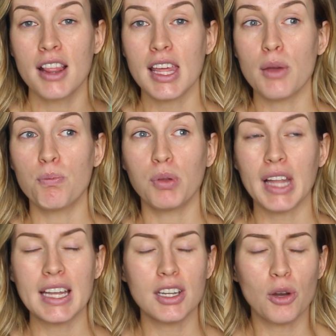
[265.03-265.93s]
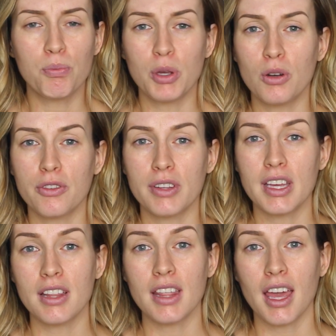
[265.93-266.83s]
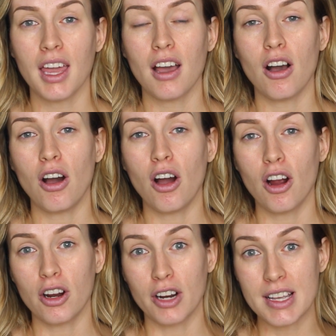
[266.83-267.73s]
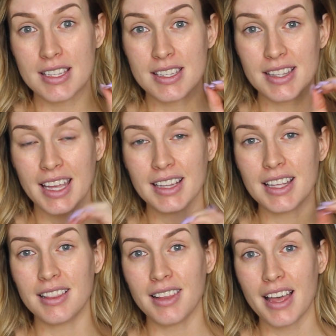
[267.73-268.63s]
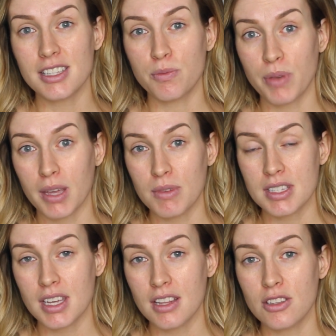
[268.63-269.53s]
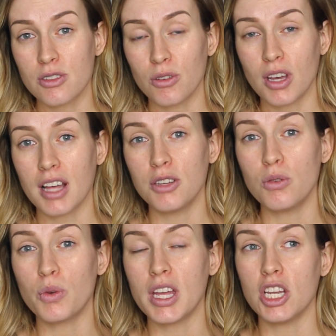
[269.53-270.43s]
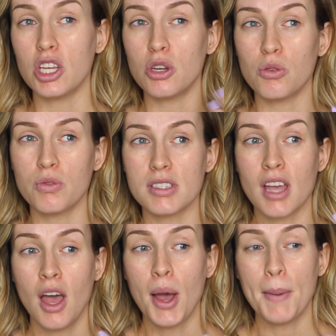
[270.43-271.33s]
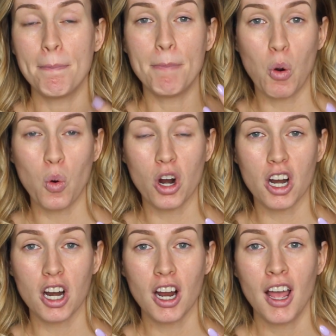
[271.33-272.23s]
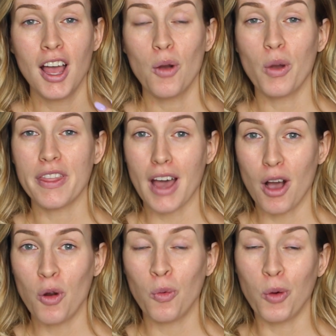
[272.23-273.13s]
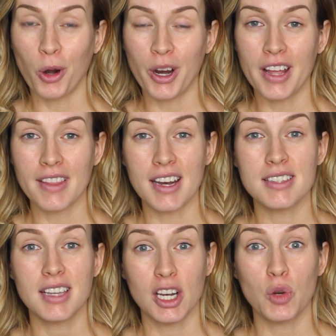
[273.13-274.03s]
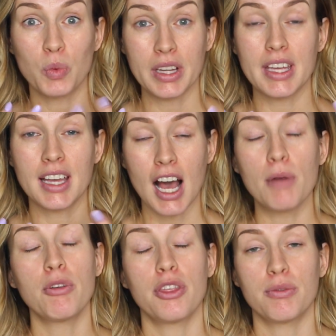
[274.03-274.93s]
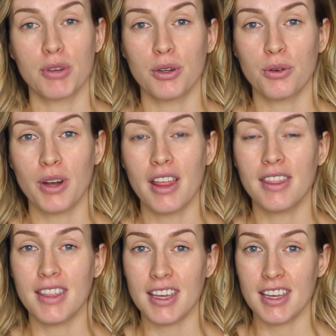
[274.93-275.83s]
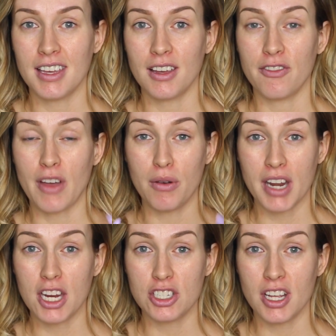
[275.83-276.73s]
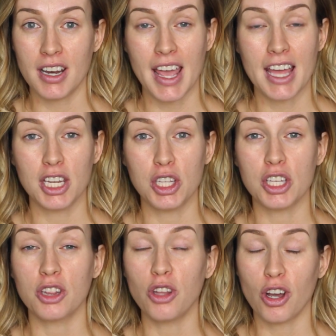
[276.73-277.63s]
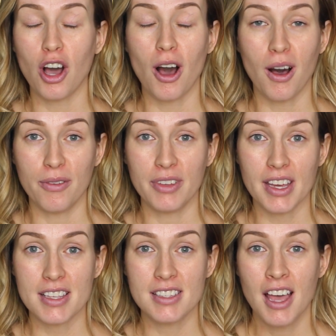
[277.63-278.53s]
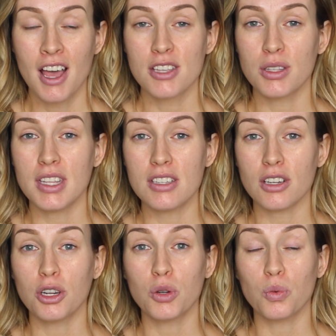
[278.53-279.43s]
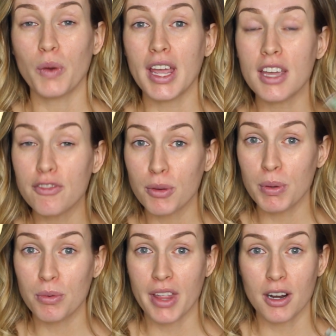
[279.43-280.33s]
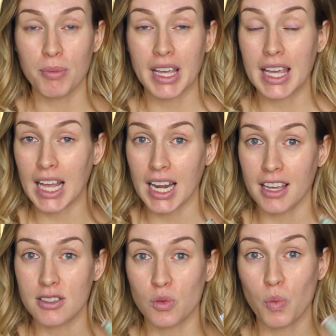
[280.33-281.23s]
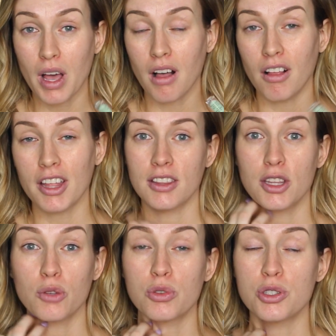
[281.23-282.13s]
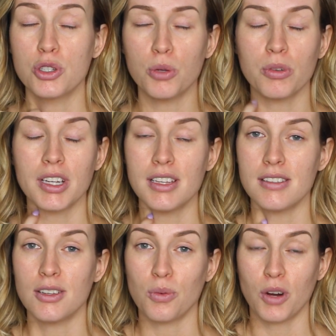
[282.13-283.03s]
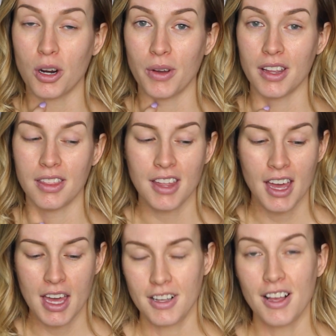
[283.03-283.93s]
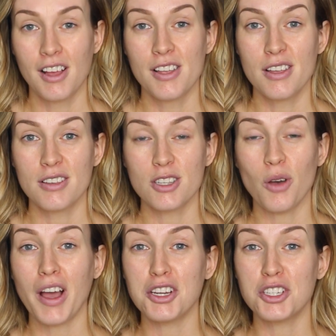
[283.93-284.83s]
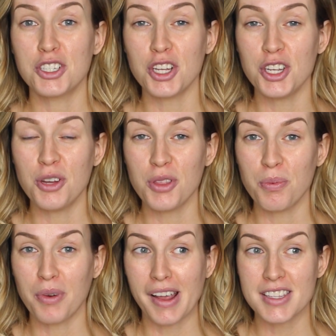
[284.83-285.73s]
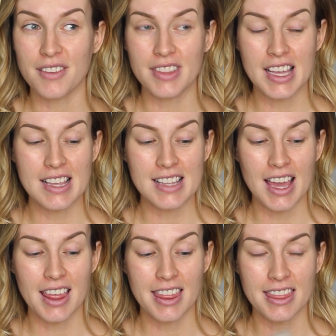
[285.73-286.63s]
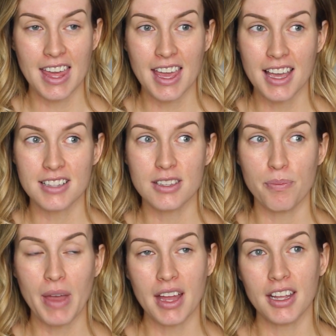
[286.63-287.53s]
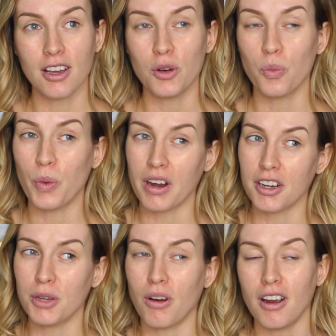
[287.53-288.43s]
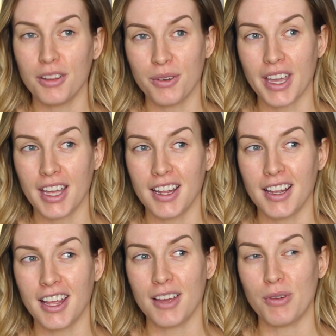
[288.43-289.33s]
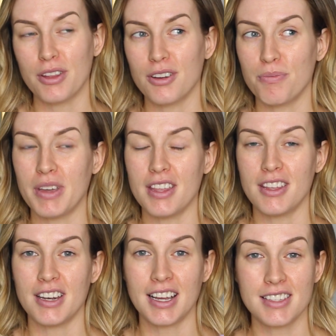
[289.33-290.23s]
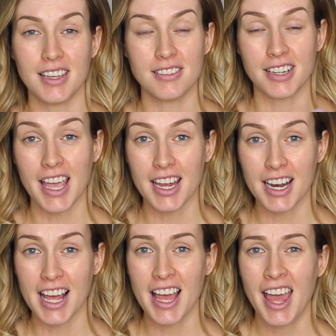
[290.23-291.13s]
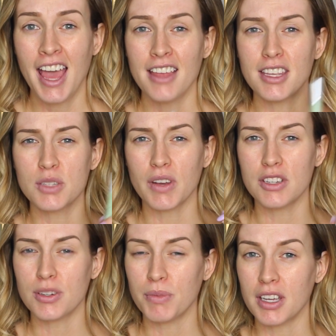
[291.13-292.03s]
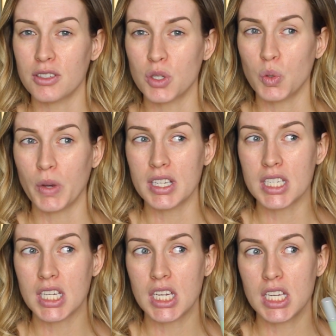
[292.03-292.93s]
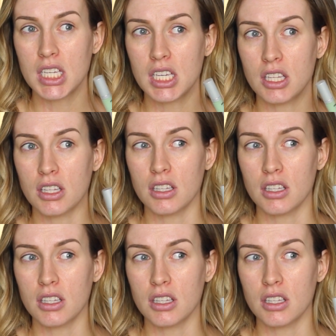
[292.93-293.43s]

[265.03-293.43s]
They blend out beautifully. They are slightly less pigmented, so you can use more without worrying that it's gonna really come through the foundation and look obvious. So these are great for people that are beginning as well. They're super easy to work with. So I should know the price of these. I think depending on where you are located, whether it be the United States or Canada, these range from like $22